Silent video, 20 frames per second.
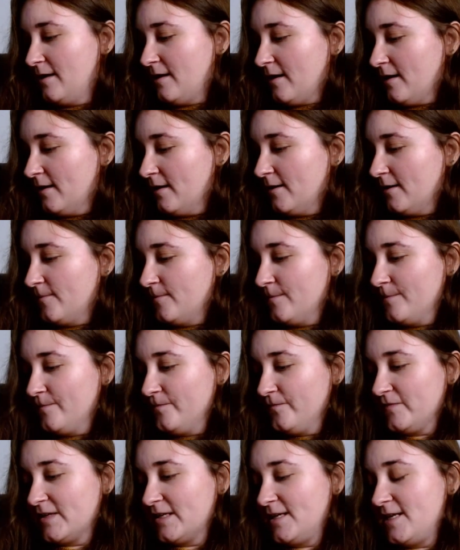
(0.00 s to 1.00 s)

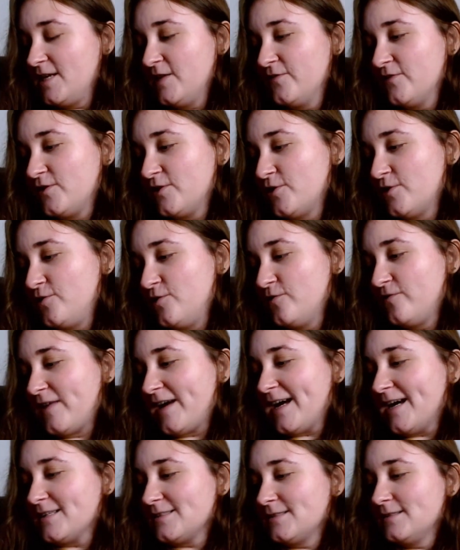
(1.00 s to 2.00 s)
And even though you've
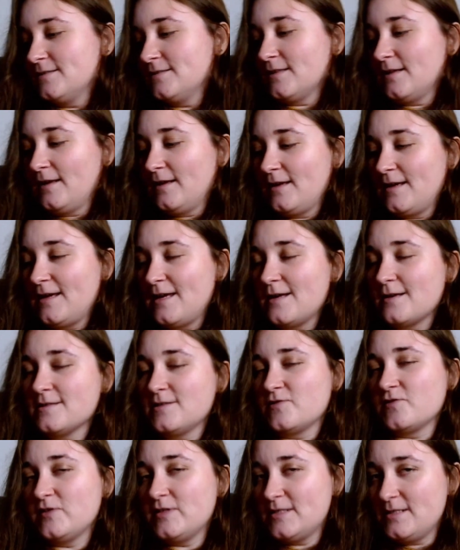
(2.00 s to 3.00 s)
added like
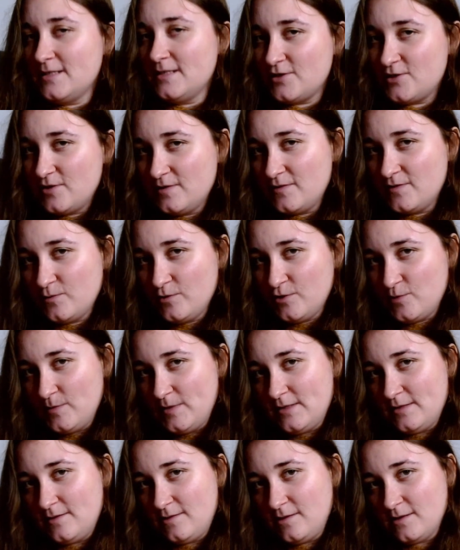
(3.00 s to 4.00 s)
extra stitches, which
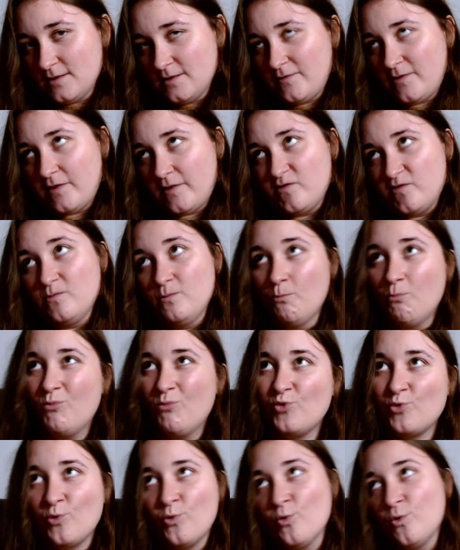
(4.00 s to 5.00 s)
means you kind of have
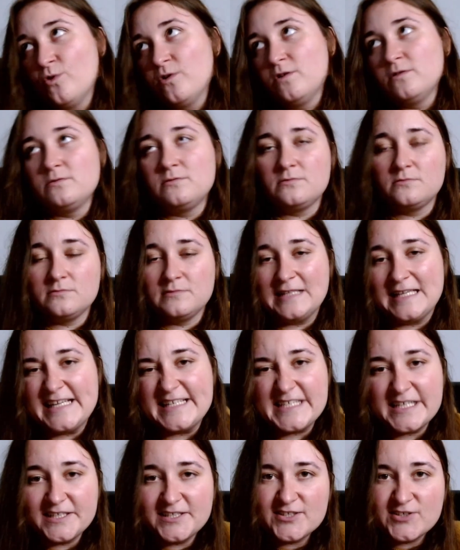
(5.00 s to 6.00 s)
more
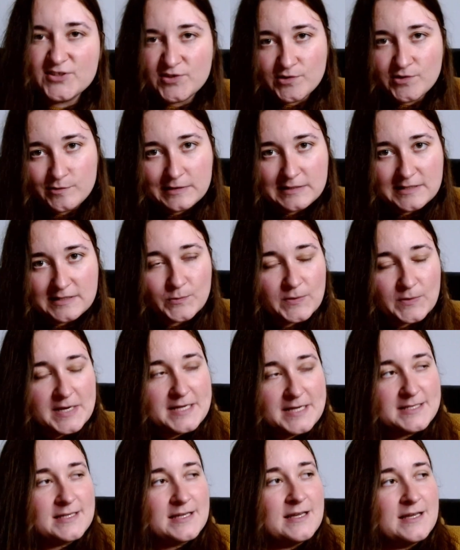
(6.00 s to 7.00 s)
knitting to do in some
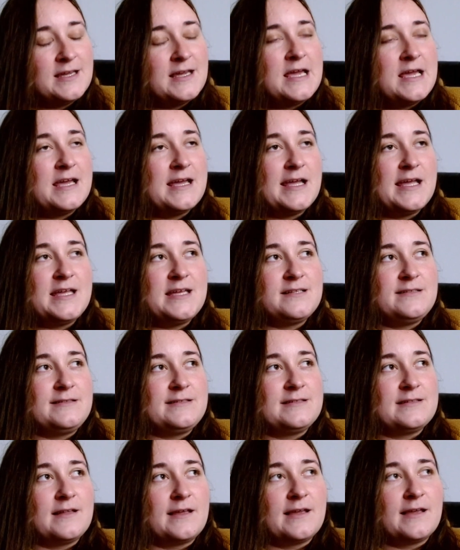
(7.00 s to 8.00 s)
ways,
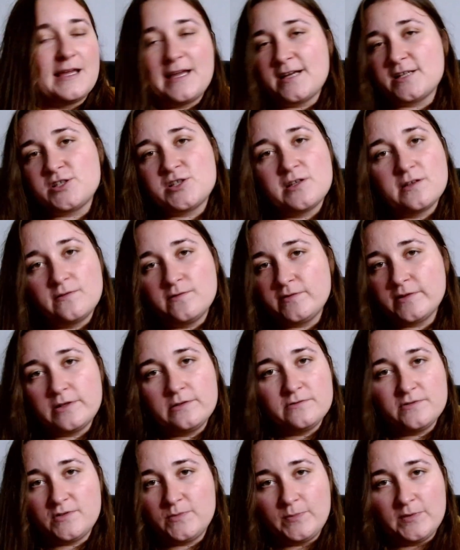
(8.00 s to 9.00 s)
it's like catching
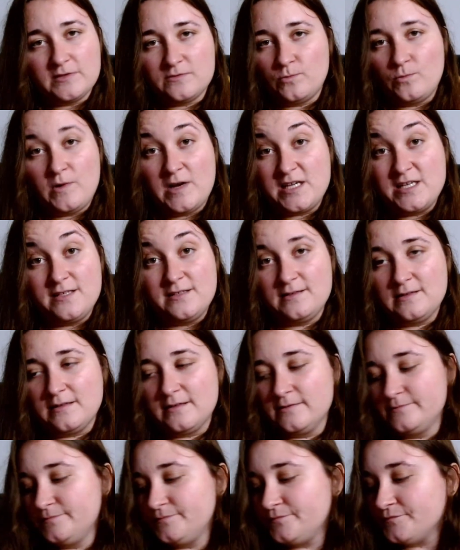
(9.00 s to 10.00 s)
floats, but way
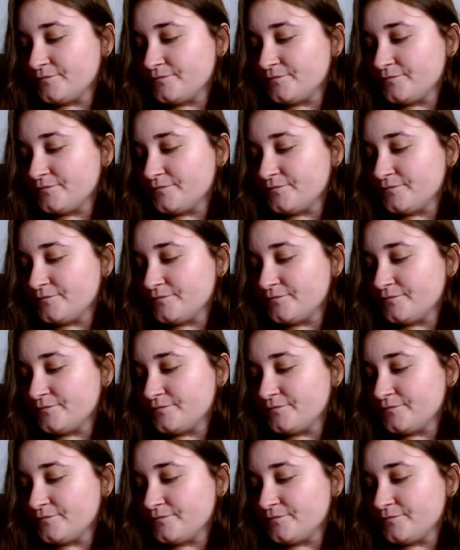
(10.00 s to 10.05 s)
easier.